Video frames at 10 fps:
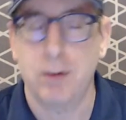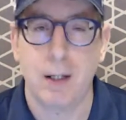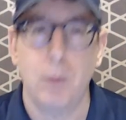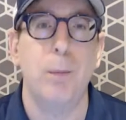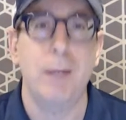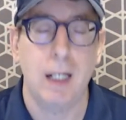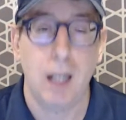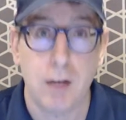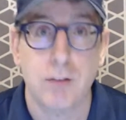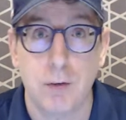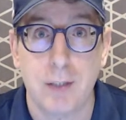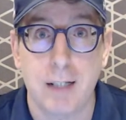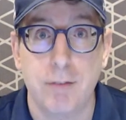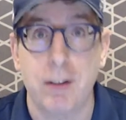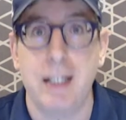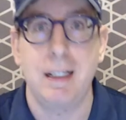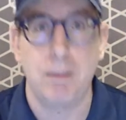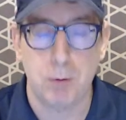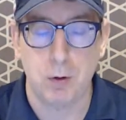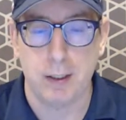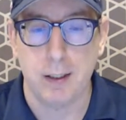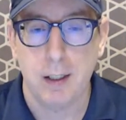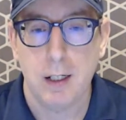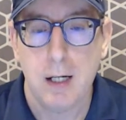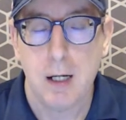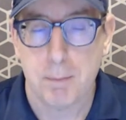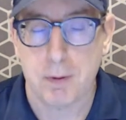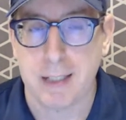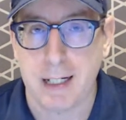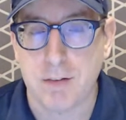That would be a lot, okay, for any employer per day.